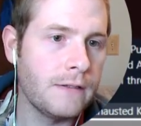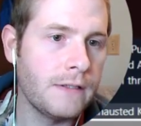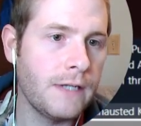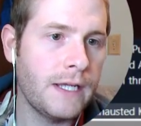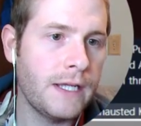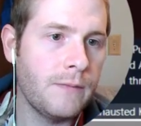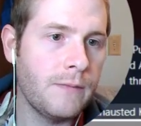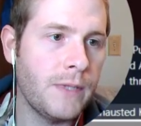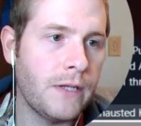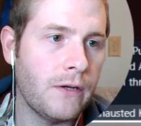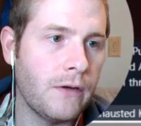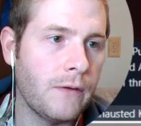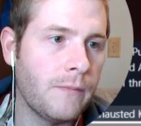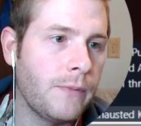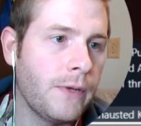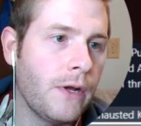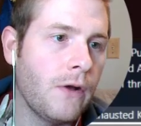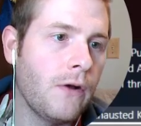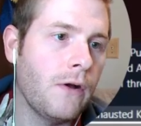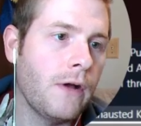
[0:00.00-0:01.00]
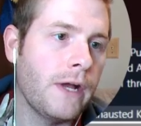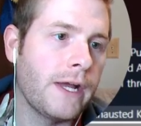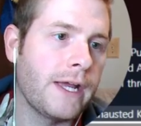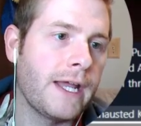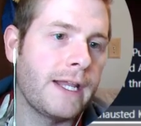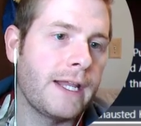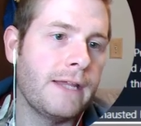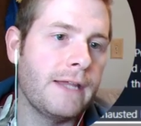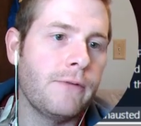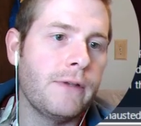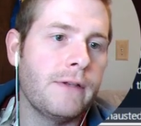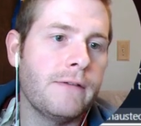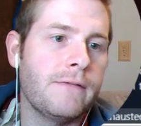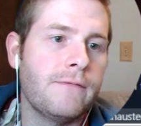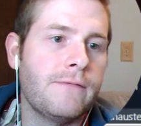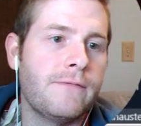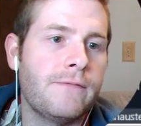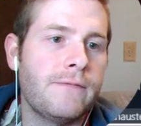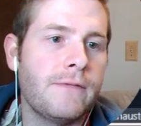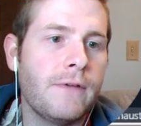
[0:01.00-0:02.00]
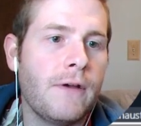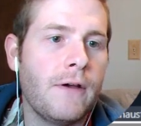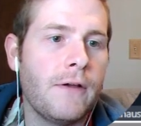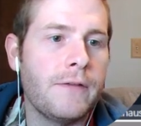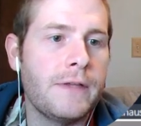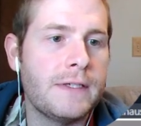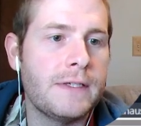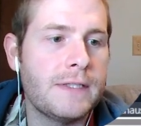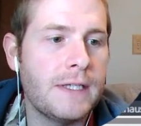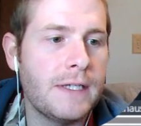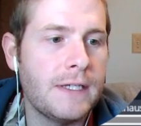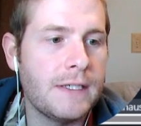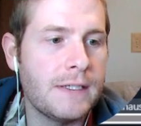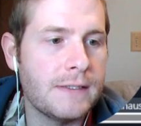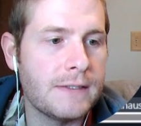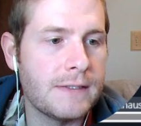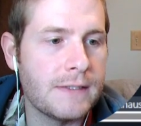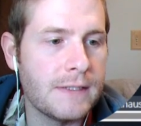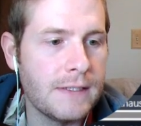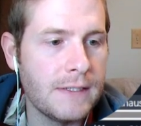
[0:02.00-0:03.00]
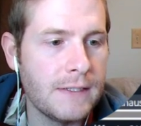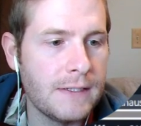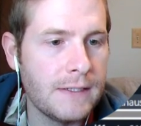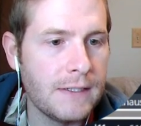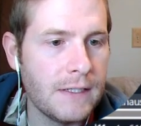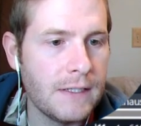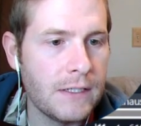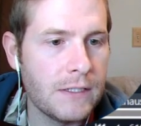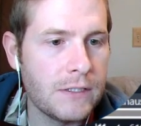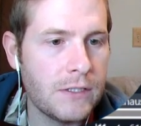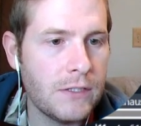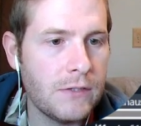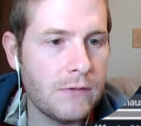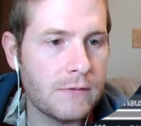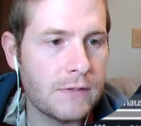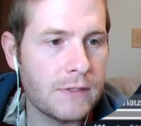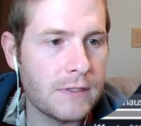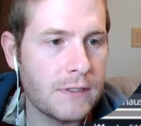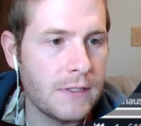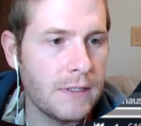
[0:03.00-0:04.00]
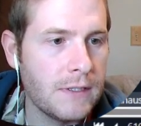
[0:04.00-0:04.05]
I can beat her. But I gotta get rid of all these things. Shoot.